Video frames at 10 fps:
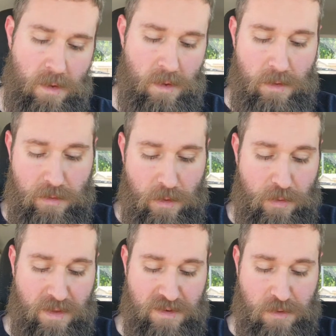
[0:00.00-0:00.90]
The other
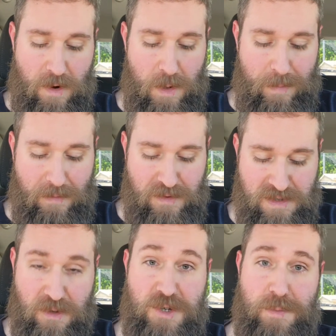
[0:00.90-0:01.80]
thing that's great about the
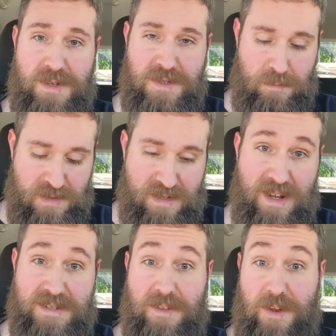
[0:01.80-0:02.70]
Salishmans,
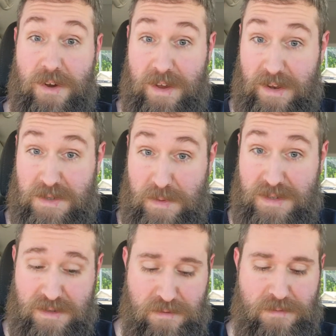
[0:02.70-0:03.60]
besides that they're
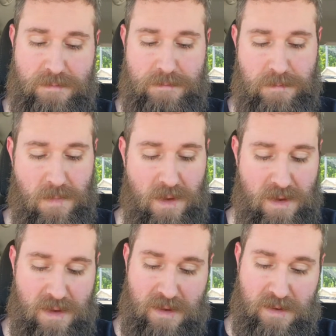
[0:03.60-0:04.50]
inexpensive,
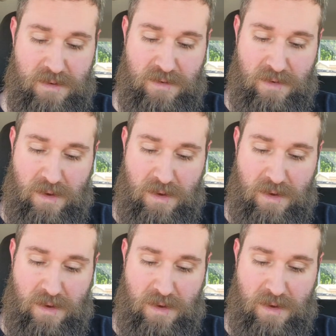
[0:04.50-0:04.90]
is